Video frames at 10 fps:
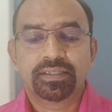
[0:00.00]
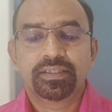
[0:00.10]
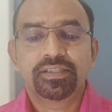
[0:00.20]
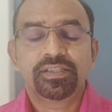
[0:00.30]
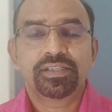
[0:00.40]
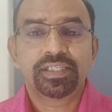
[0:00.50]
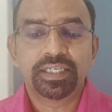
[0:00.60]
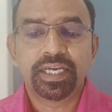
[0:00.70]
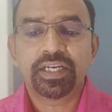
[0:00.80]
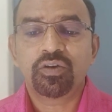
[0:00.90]
This is the
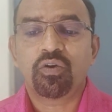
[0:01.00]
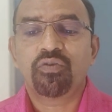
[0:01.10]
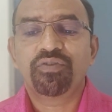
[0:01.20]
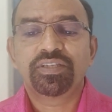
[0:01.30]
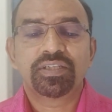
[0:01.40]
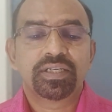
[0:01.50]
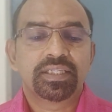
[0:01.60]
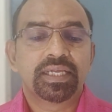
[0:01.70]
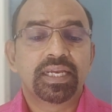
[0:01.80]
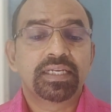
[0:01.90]
date on which
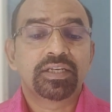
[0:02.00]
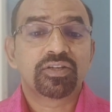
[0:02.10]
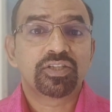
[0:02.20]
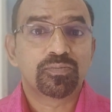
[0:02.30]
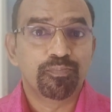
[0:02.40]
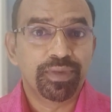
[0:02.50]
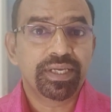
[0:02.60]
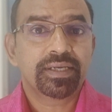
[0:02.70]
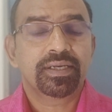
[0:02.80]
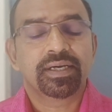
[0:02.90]
the letter is
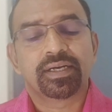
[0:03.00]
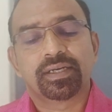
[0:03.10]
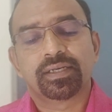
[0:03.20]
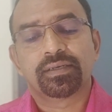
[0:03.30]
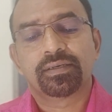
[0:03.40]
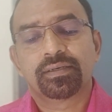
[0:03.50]
being written.